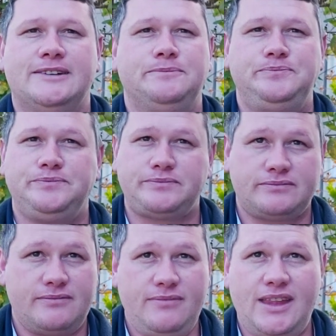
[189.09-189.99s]
And
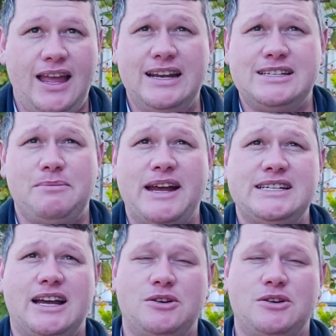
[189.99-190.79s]
it's amazing.